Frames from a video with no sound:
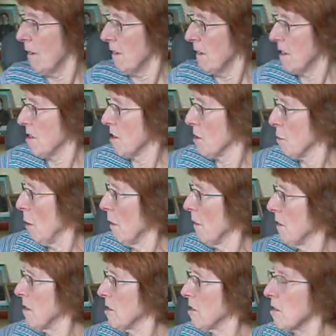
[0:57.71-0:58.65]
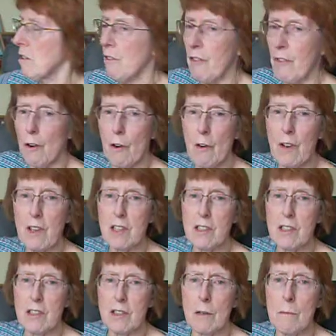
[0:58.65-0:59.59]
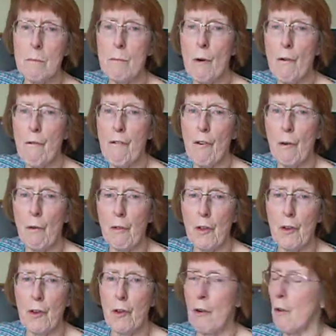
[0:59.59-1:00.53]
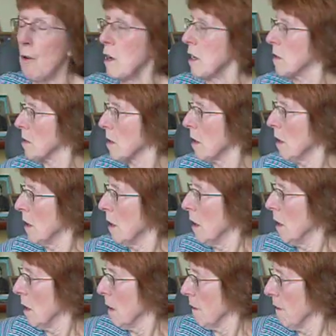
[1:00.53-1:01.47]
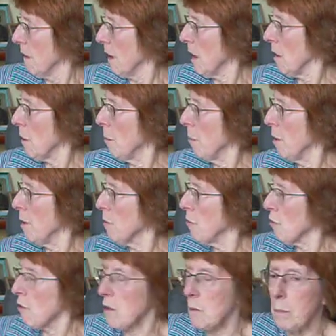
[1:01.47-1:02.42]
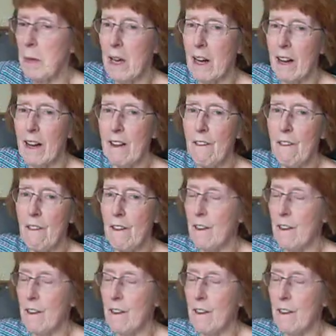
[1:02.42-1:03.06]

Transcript: This is what this is for. It's just to muffle the noise. The computer is behind